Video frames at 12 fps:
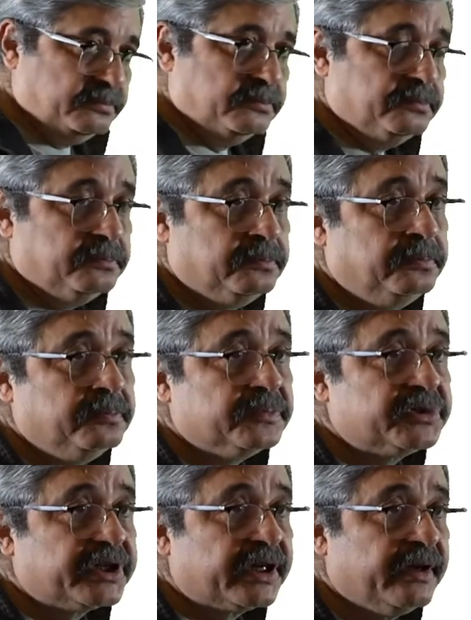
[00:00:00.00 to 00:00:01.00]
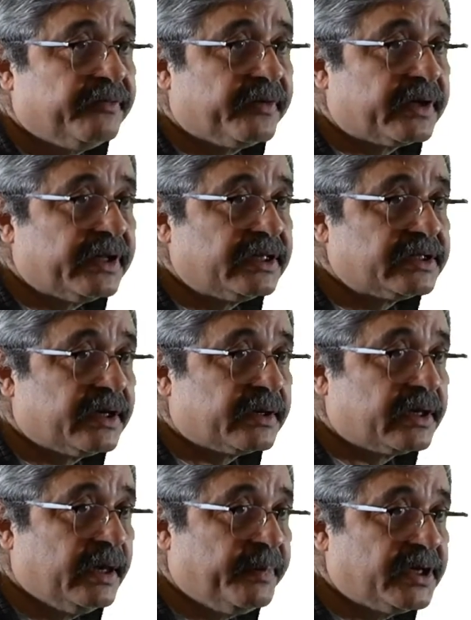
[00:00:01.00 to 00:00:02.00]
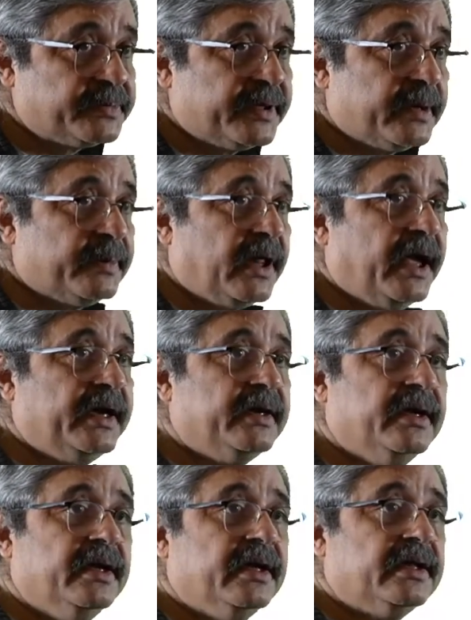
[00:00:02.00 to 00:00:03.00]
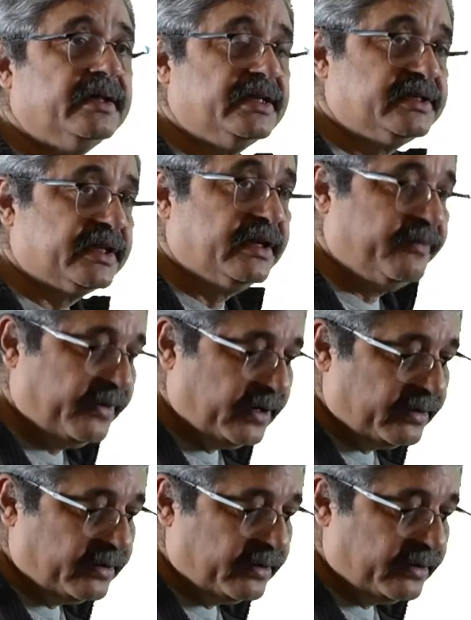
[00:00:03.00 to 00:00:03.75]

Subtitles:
a clip has been applied, there's significant